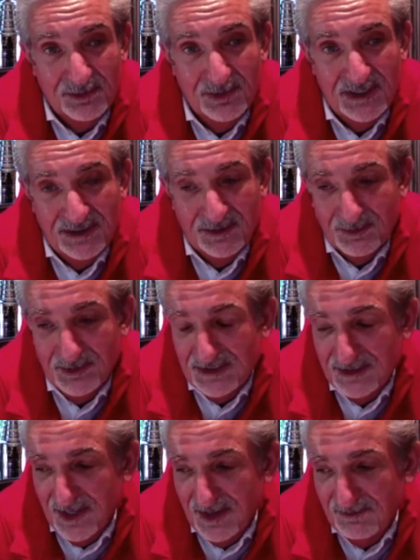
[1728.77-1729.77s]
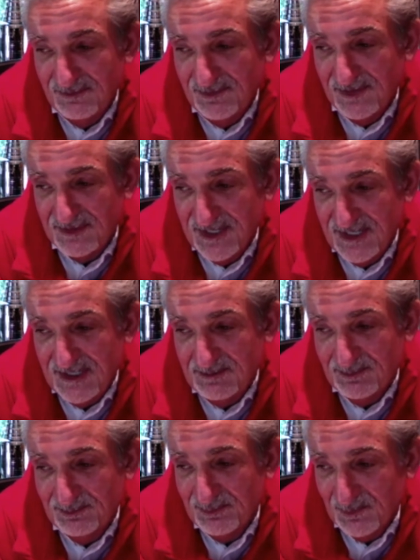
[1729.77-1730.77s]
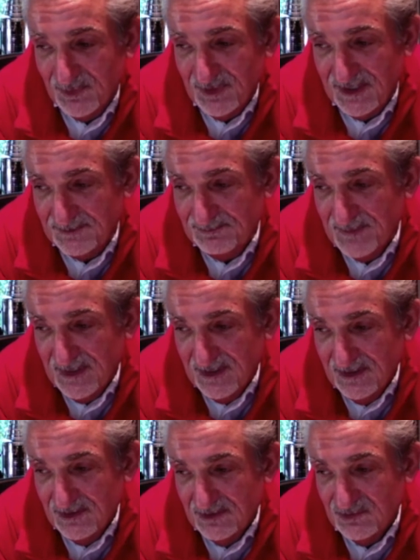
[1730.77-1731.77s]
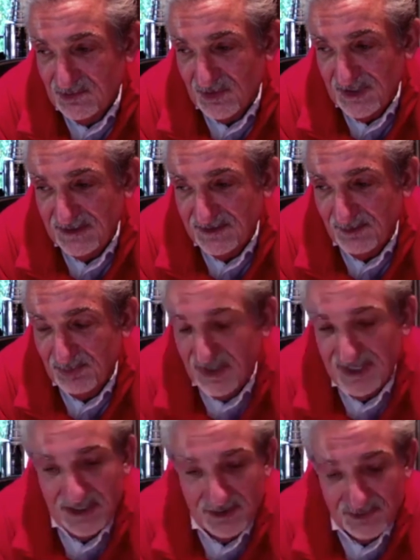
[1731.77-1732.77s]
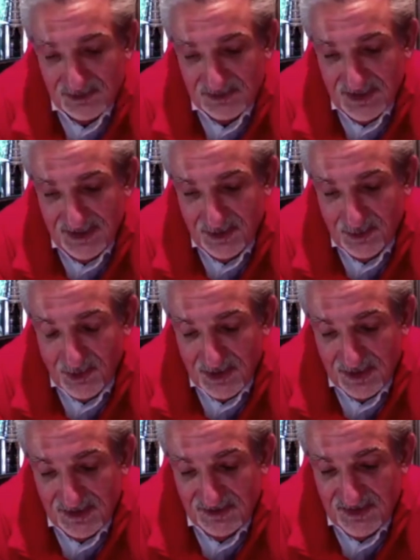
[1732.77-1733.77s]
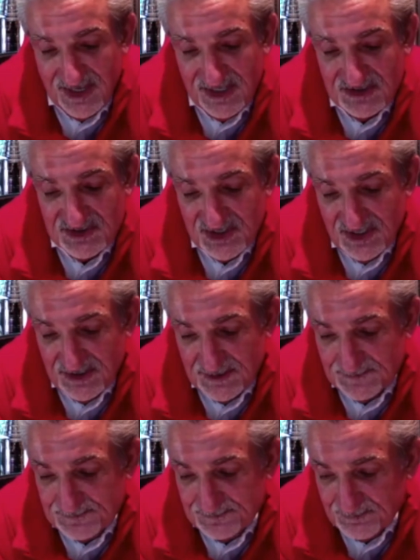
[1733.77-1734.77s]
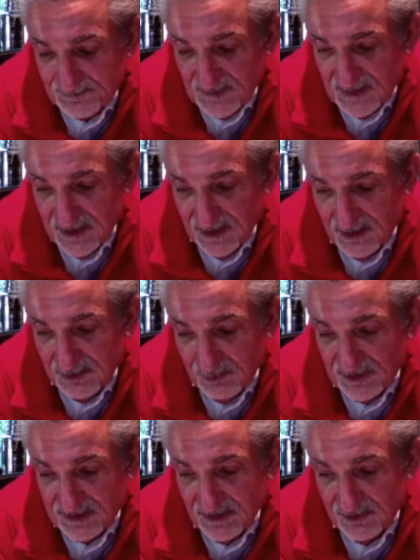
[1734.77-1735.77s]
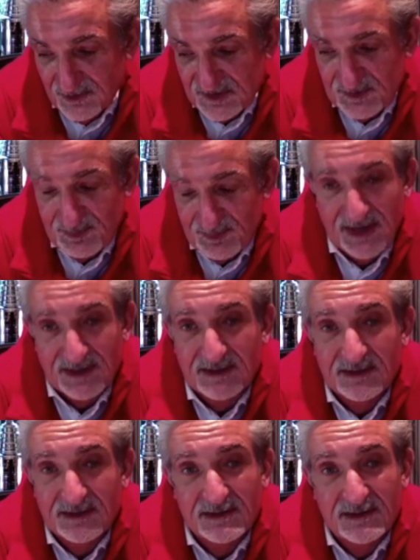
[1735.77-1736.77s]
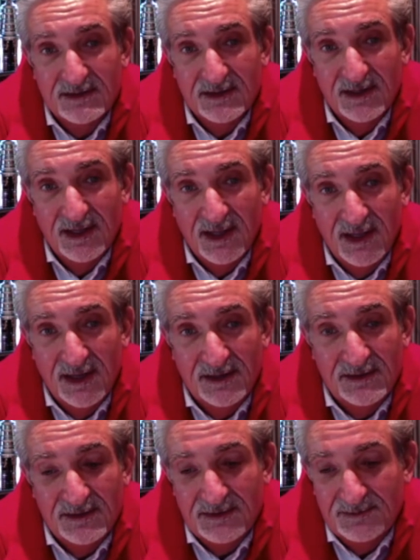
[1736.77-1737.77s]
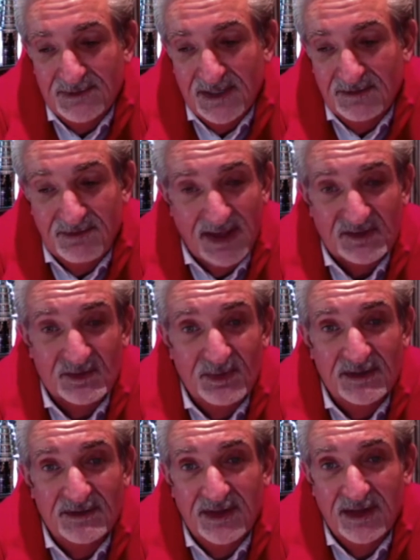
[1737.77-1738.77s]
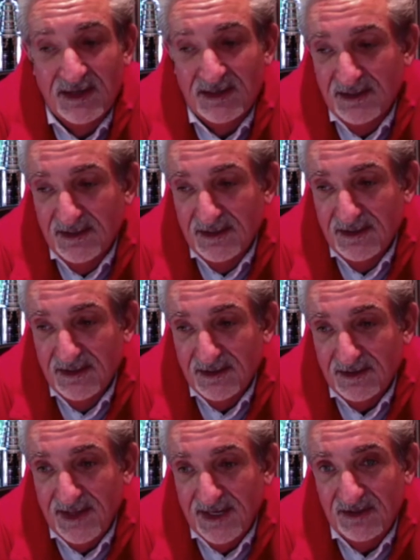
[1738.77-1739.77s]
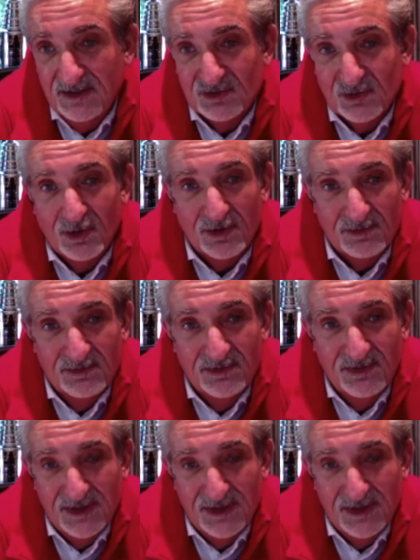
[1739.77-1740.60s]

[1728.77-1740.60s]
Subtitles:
We love the team. We treat the players and the organization with the respect and investment that they deserve.